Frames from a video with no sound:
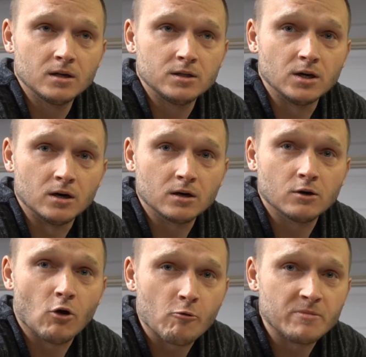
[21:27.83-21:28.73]
Don't
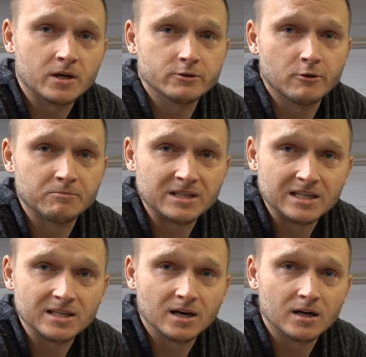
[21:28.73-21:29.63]
quote me
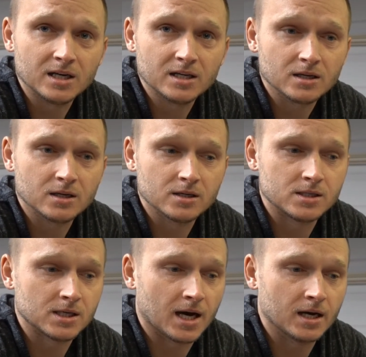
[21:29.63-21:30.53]
completely on it
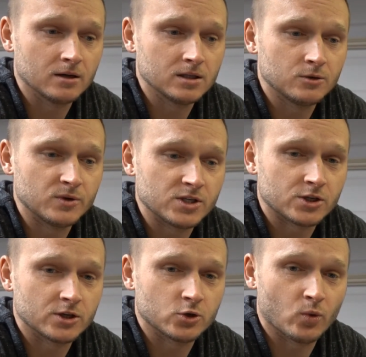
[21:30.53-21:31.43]
because I only
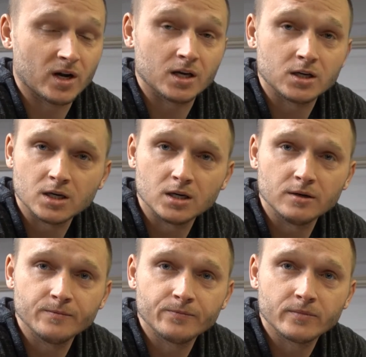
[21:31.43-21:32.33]
researched what I could.
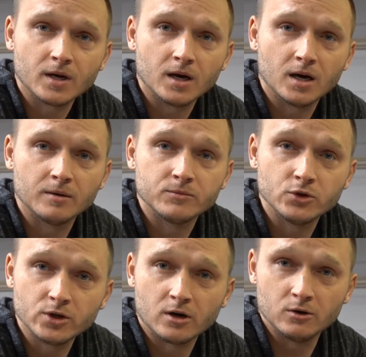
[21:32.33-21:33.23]
Do
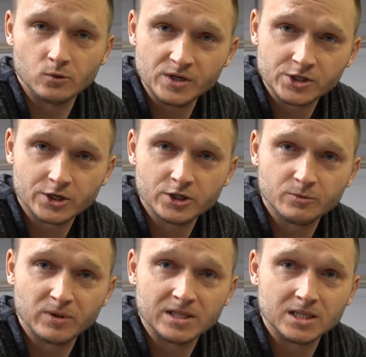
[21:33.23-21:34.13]
your own
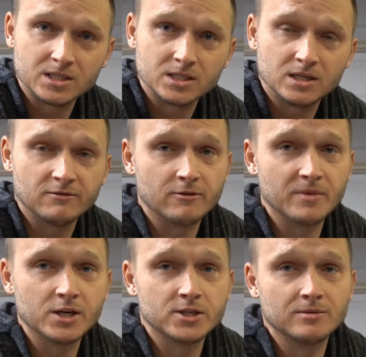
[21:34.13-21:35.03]
research, but this is the
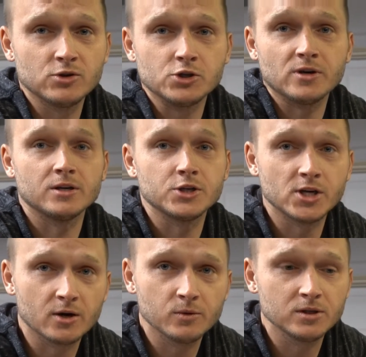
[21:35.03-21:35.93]
information I'm just trying to
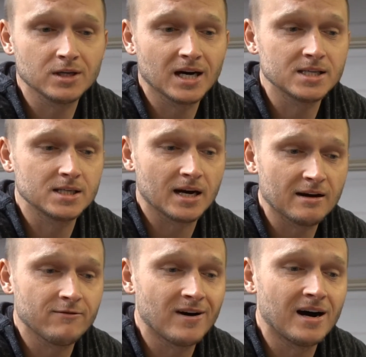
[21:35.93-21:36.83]
share with you guys that I
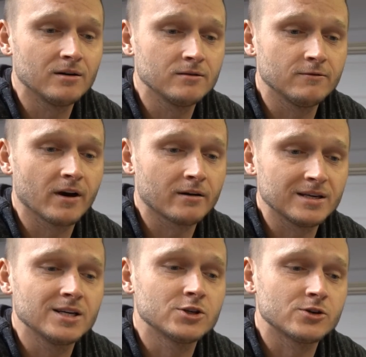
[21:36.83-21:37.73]
found very
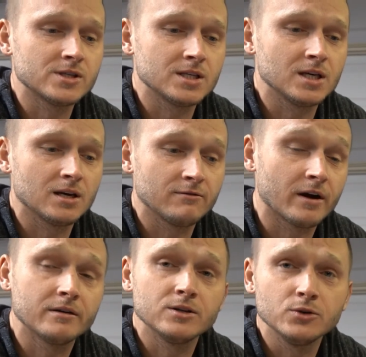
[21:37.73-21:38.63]
interesting and
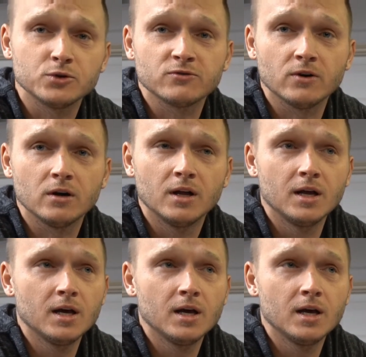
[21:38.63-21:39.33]
very useful